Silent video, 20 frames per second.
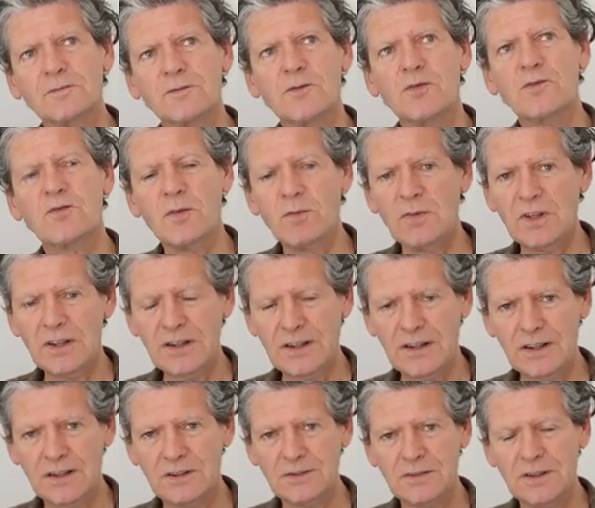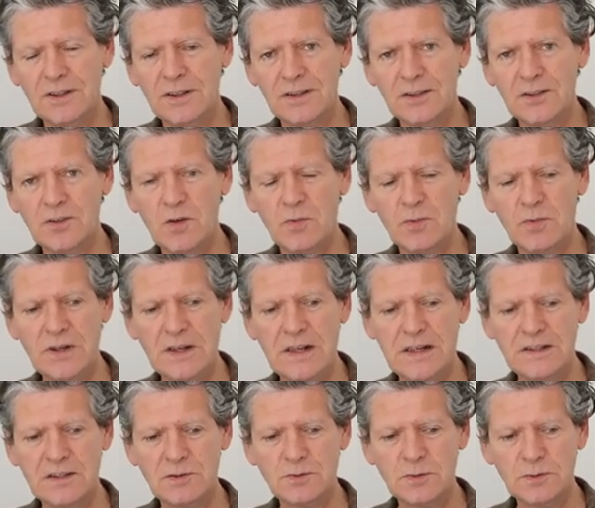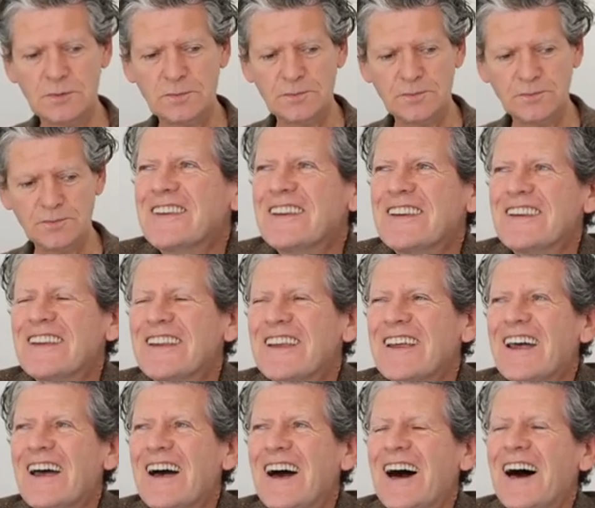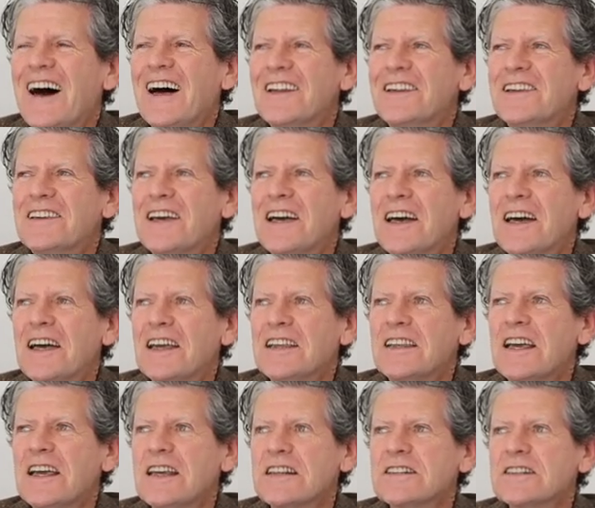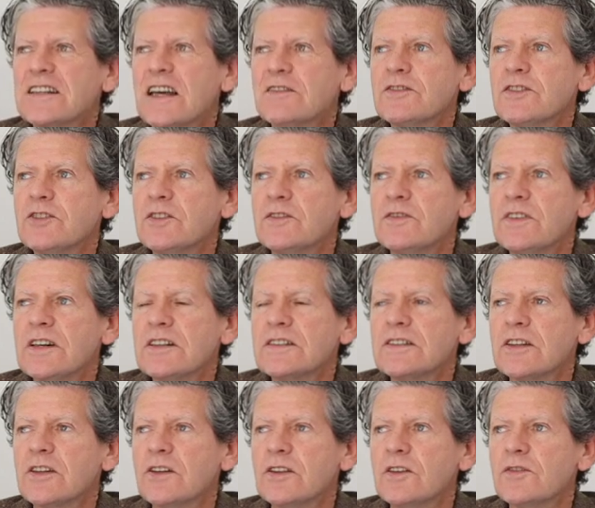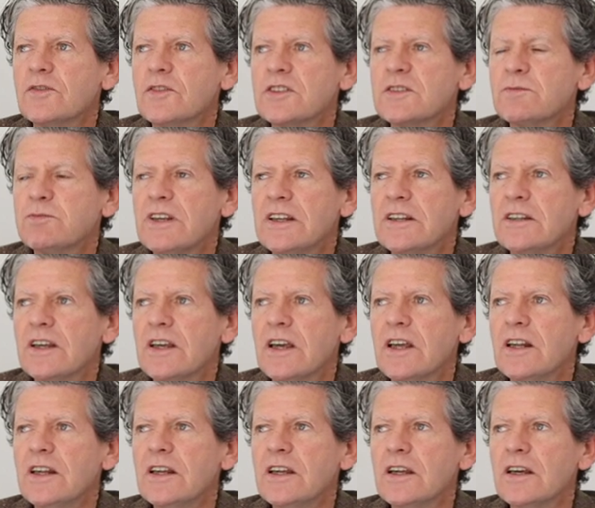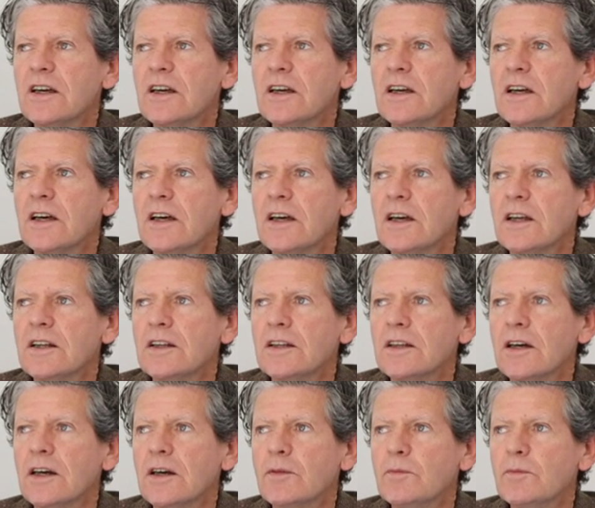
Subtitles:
familiar and comprehensible. And yes, after university I got on the first plane to India, and